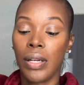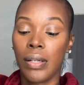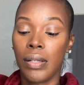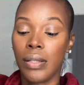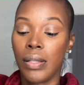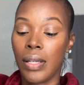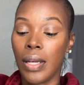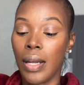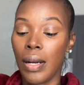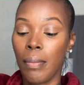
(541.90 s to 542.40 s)

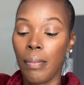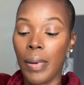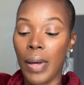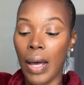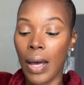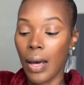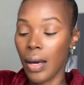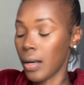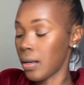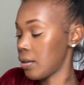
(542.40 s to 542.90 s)
setting
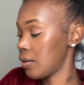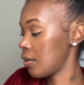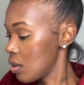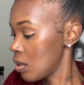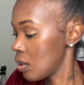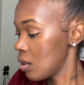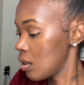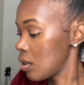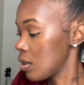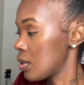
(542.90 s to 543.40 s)
powder,
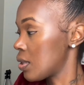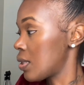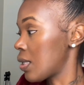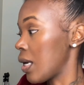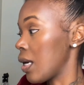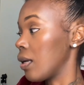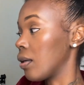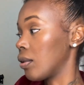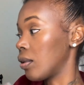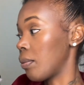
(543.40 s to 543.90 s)

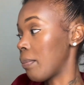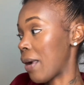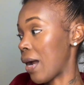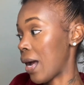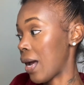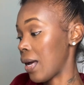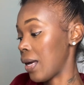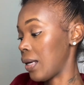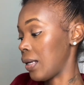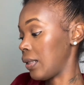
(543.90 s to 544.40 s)
set under my
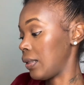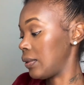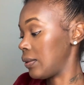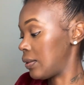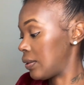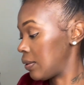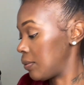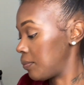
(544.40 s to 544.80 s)
eyes.